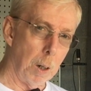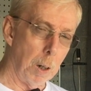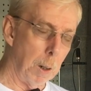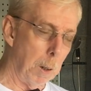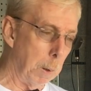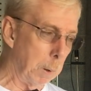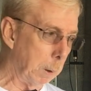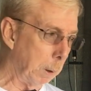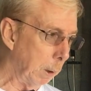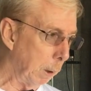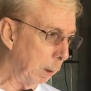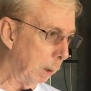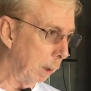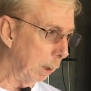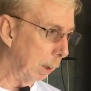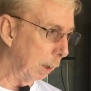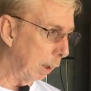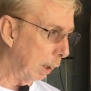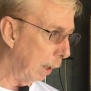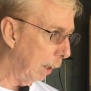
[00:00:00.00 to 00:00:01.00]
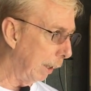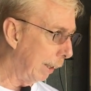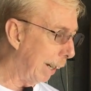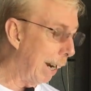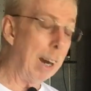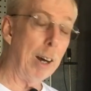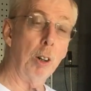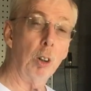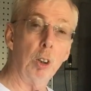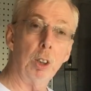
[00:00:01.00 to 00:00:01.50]
such as a
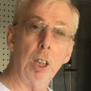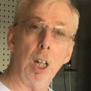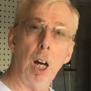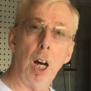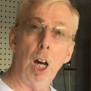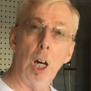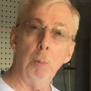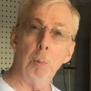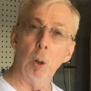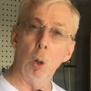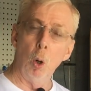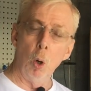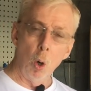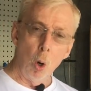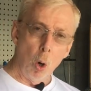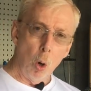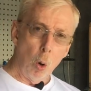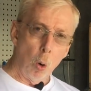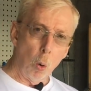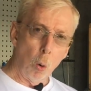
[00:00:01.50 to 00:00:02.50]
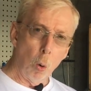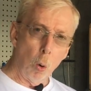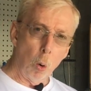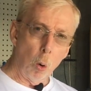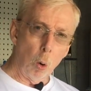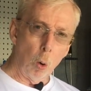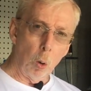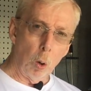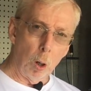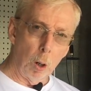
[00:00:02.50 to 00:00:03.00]
countertop
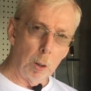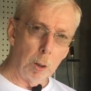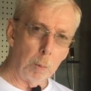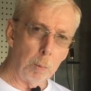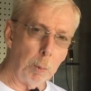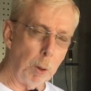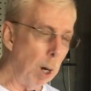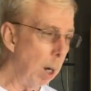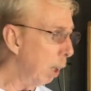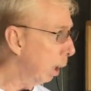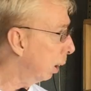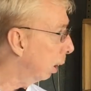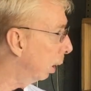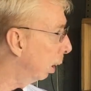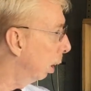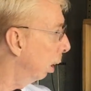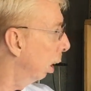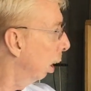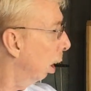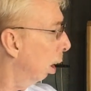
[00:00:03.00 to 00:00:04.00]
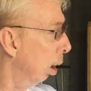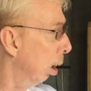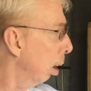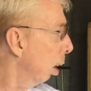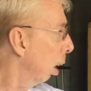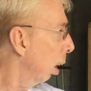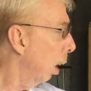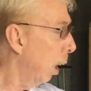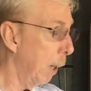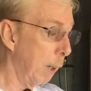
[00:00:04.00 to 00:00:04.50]
or other products
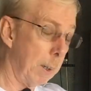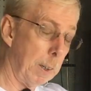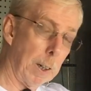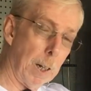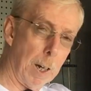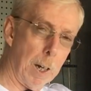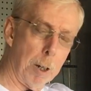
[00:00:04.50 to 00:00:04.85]
like